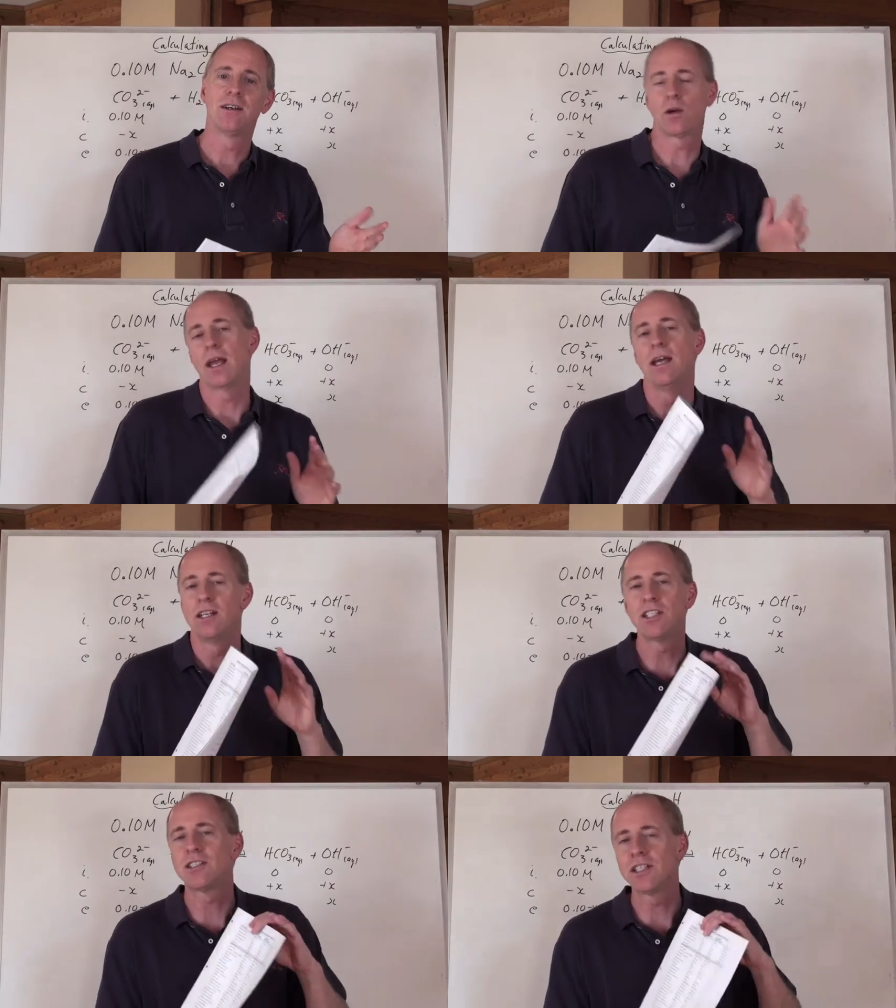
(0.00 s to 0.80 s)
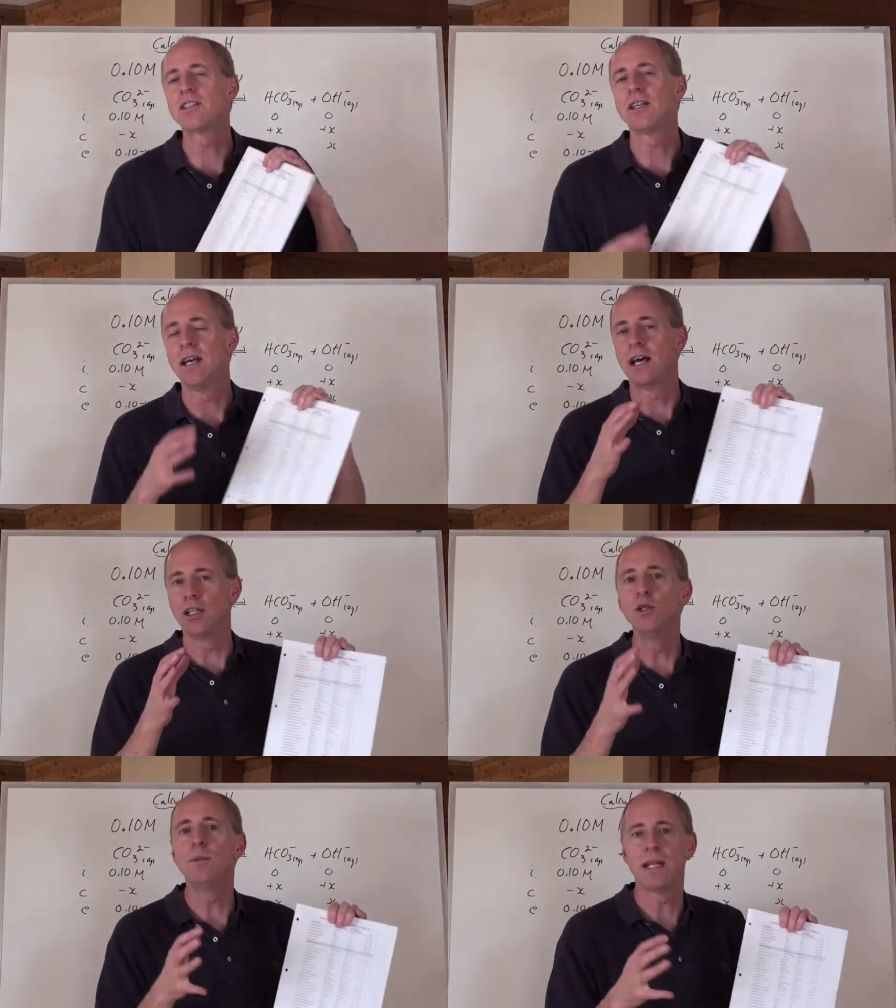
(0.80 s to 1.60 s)
Okay, just, just to
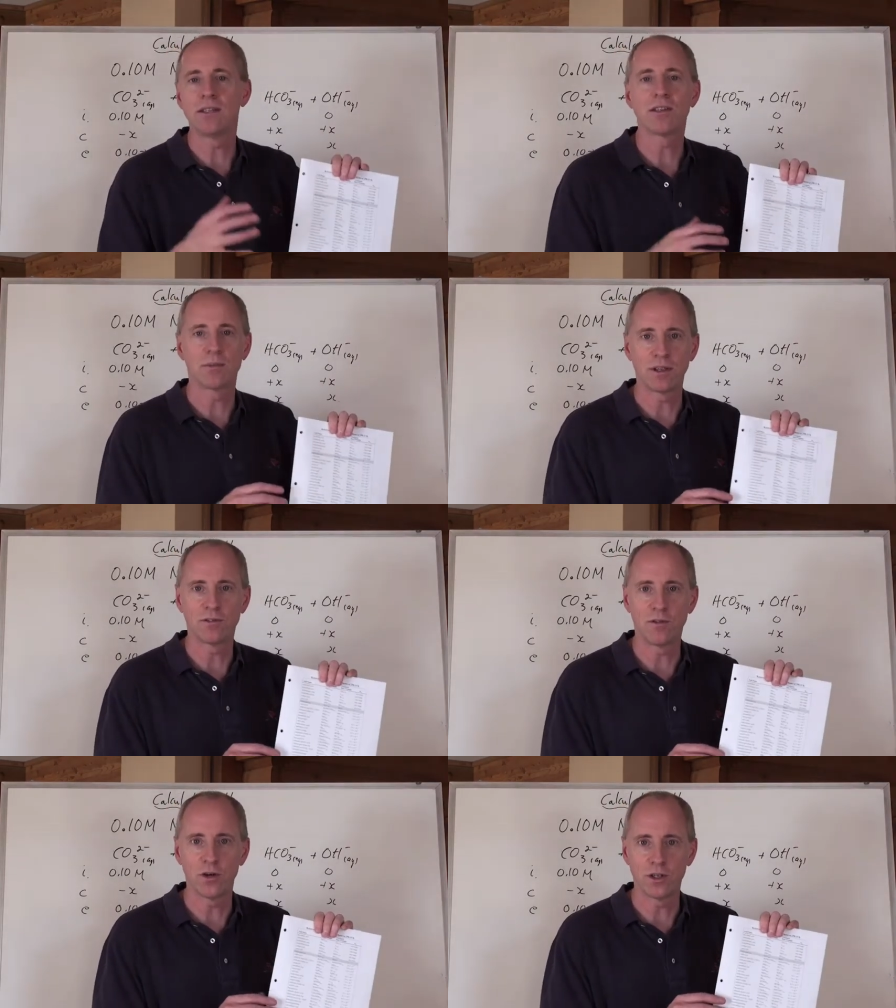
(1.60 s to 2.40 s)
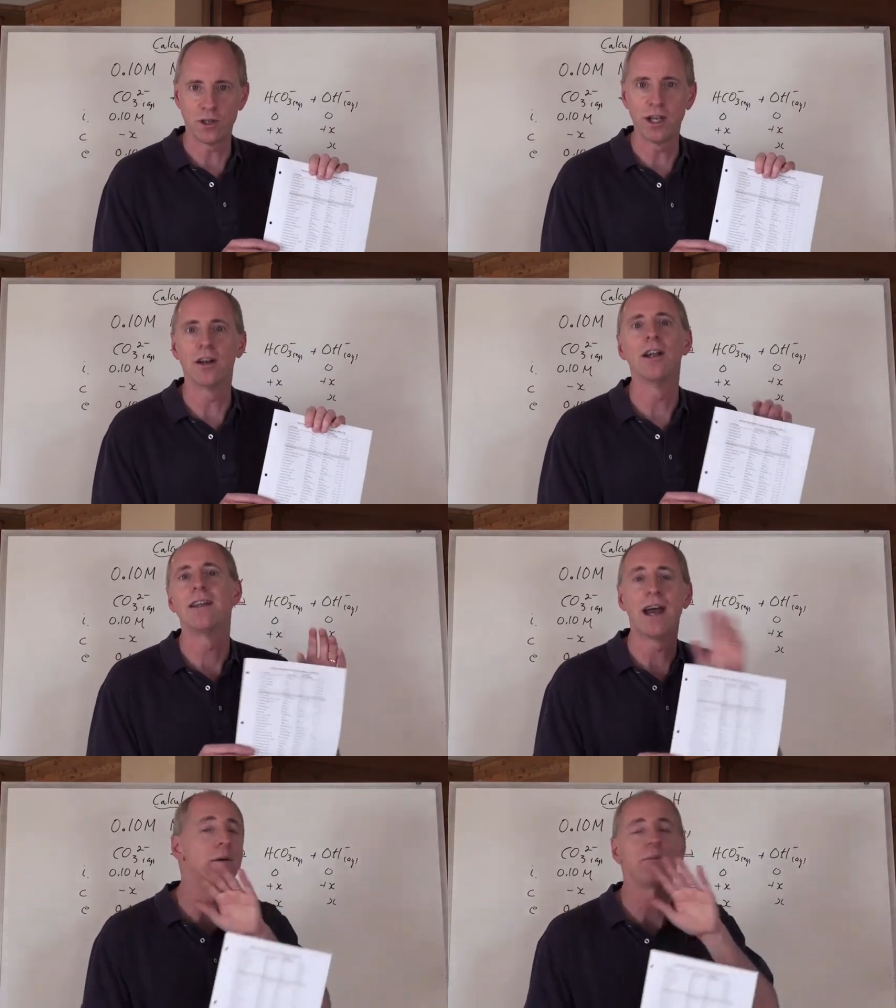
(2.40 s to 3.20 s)
illuminate something for you here.
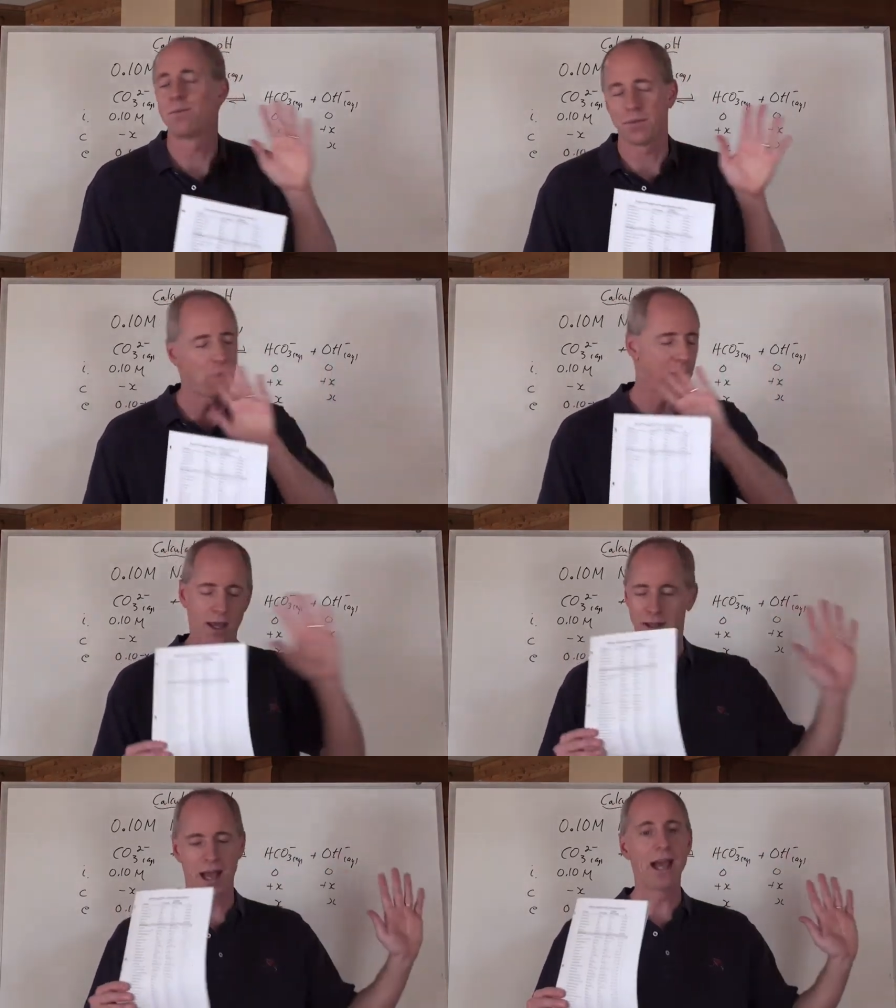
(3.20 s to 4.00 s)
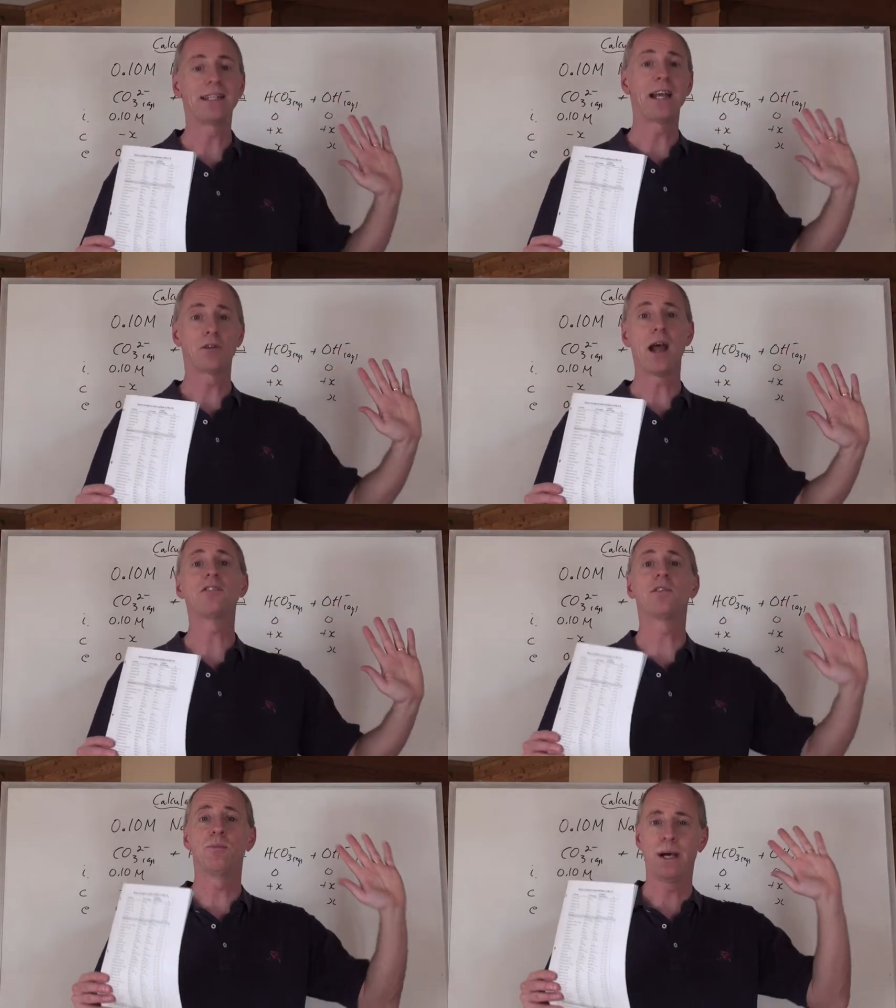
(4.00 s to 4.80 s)
Now, Okay, I
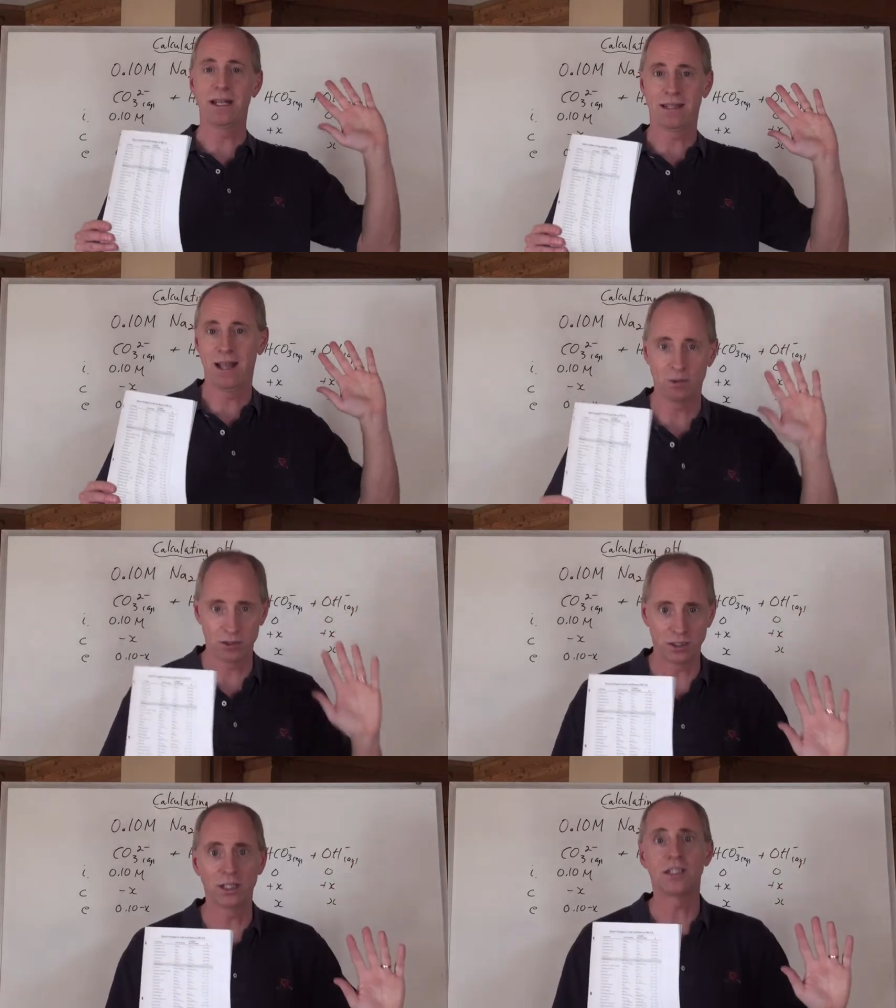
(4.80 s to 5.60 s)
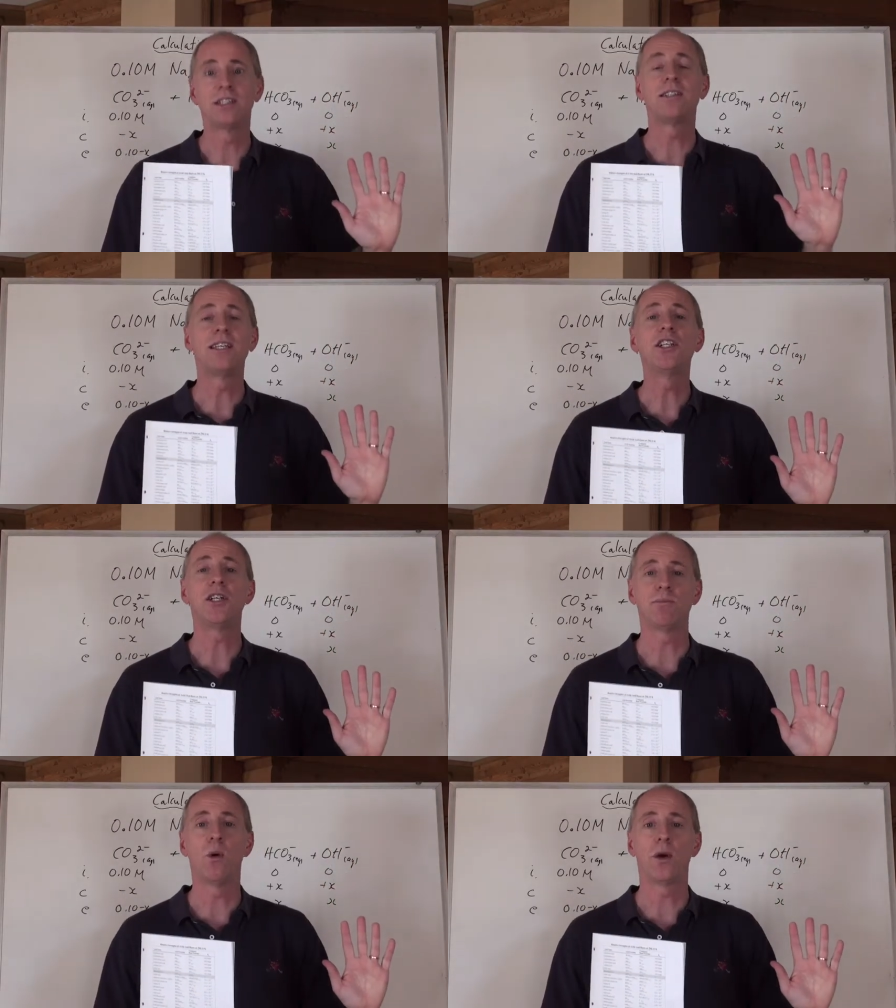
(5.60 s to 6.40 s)
digressed, but that was a little
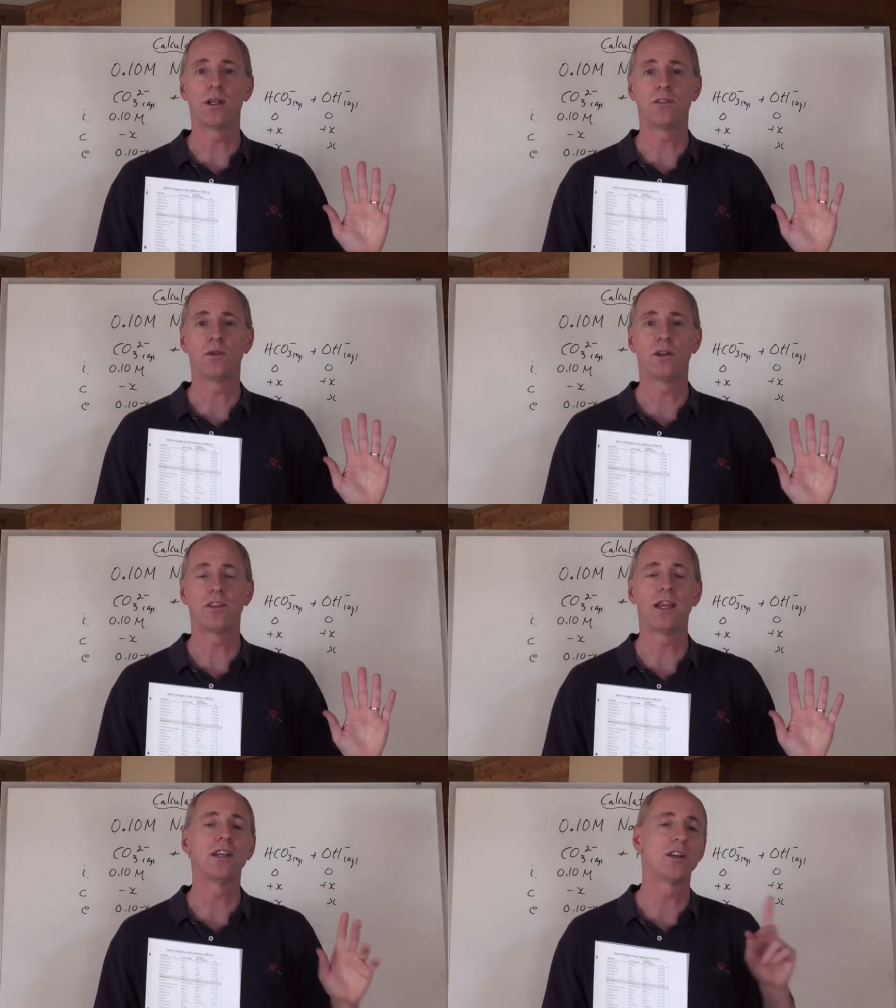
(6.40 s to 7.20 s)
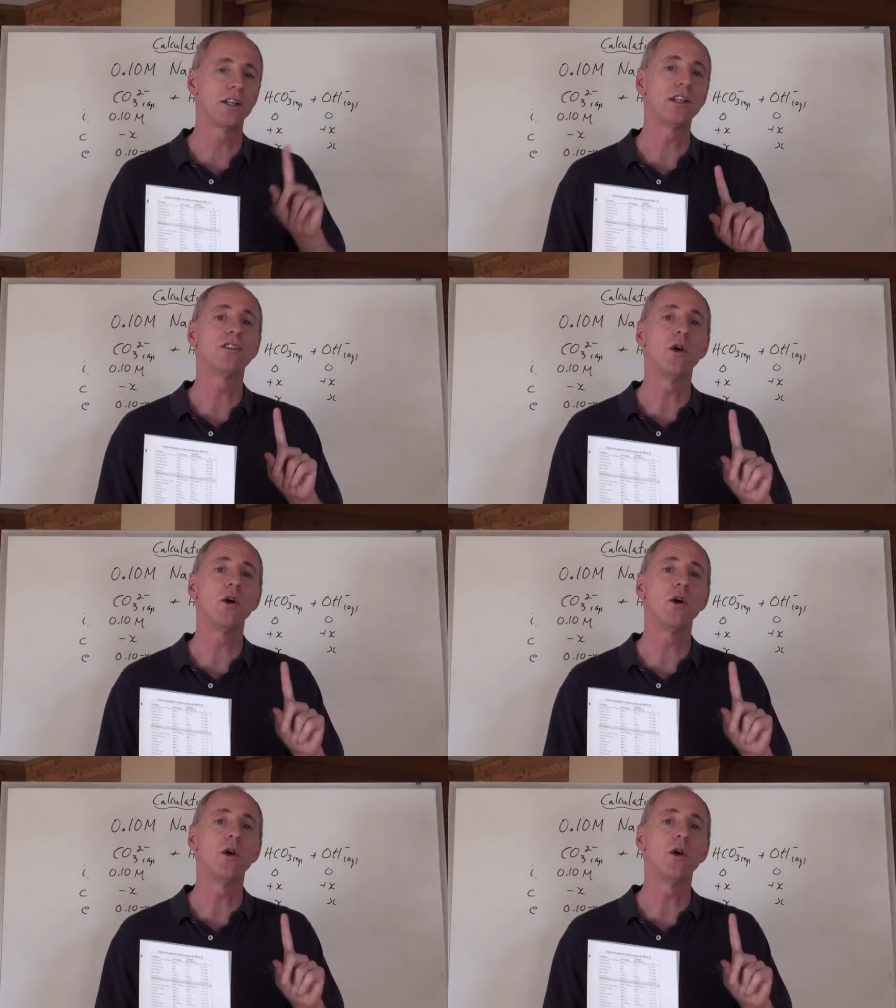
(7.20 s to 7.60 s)
teaching point sort of thing. You're going to